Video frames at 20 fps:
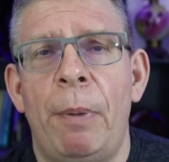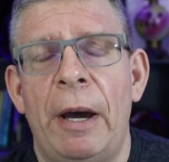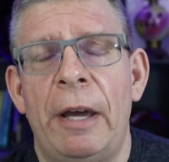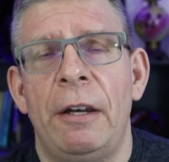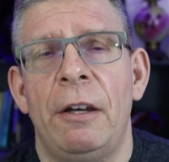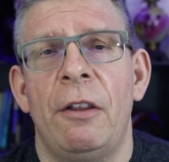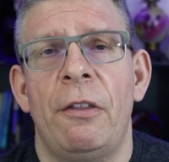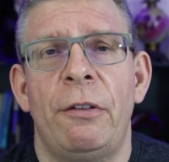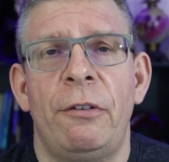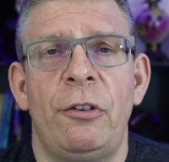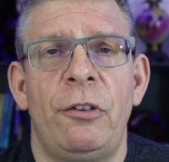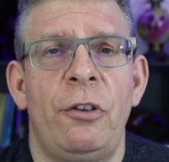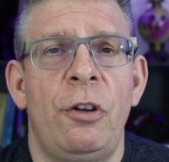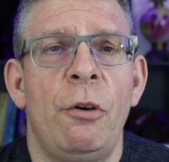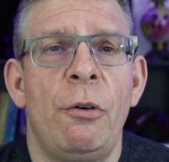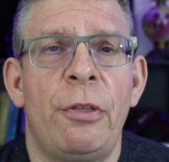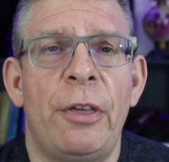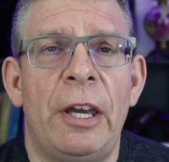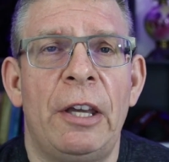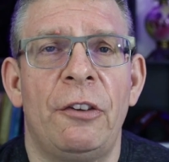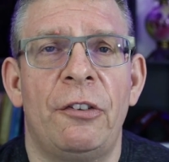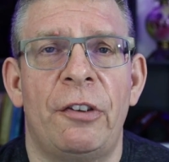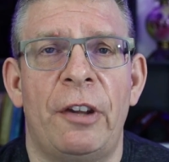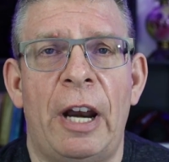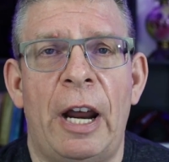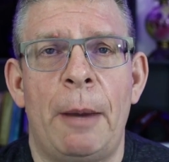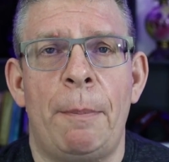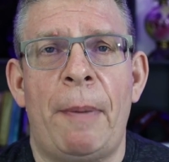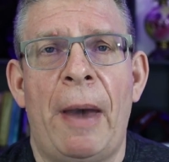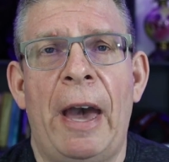But 2 things that
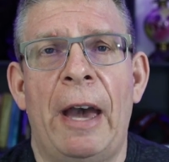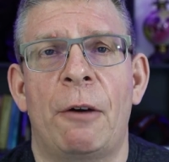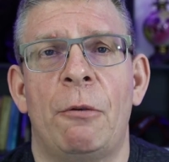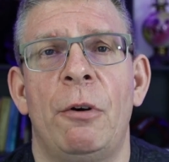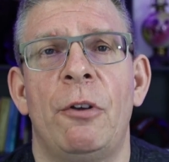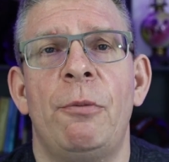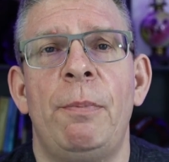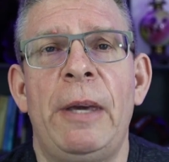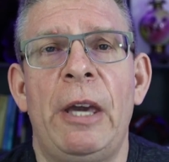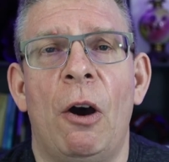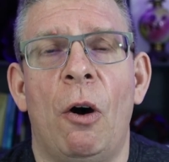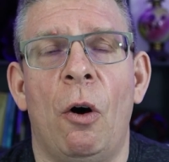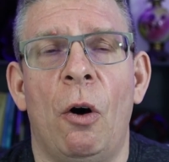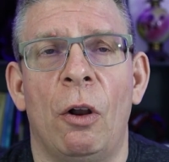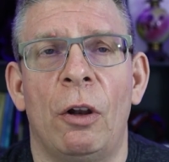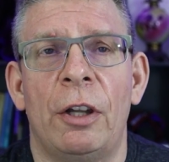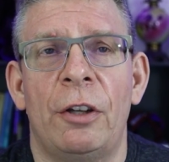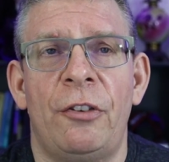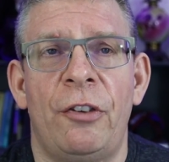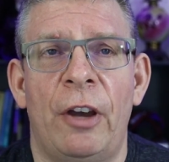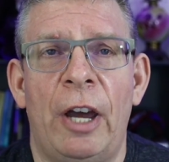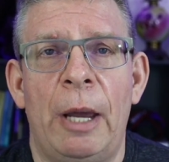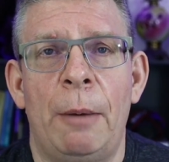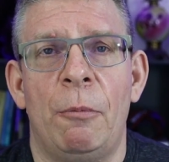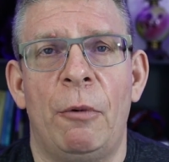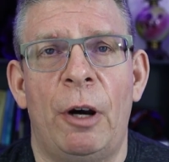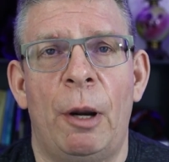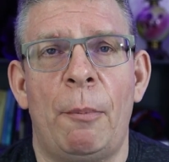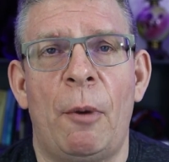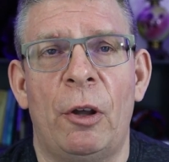I pack with me all the
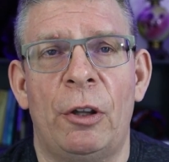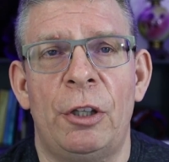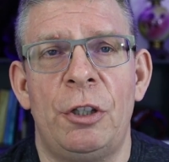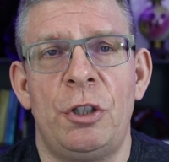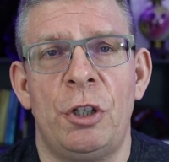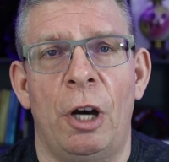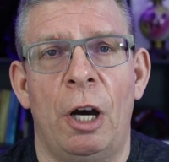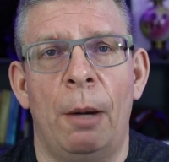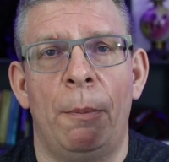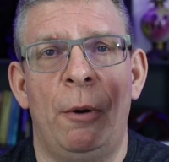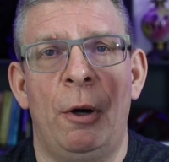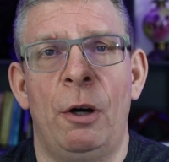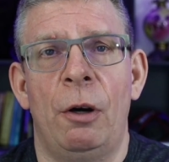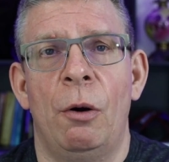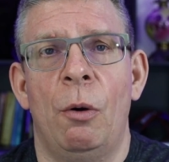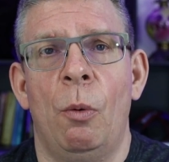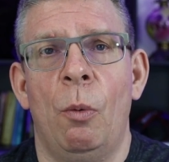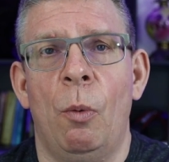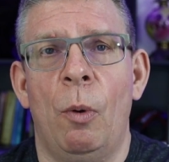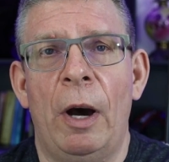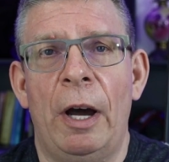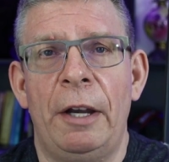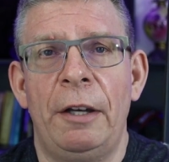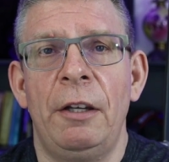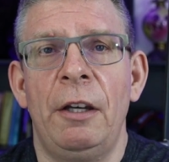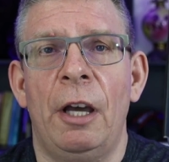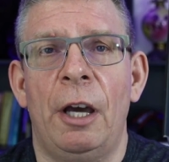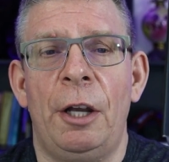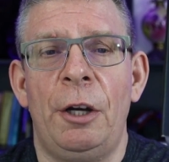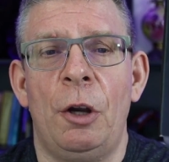time when I'm on the job are,
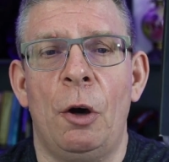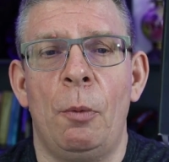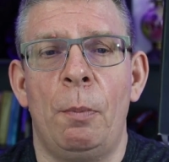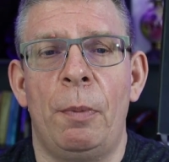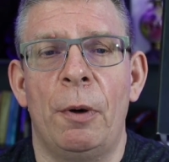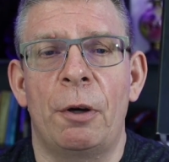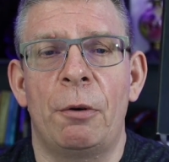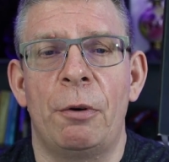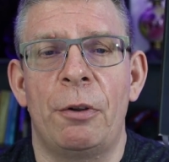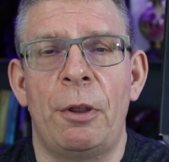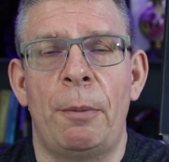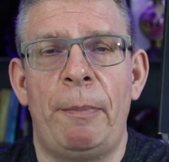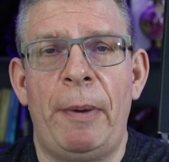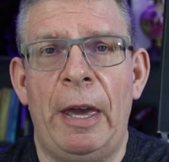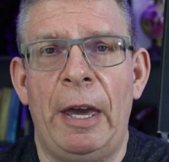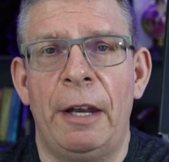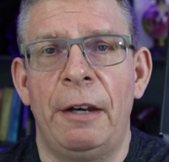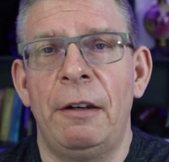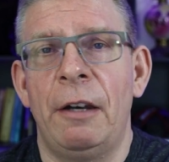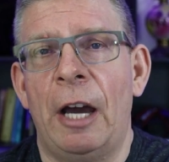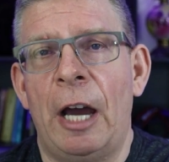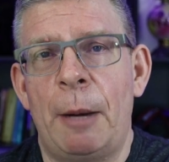1, a notebook with a pen.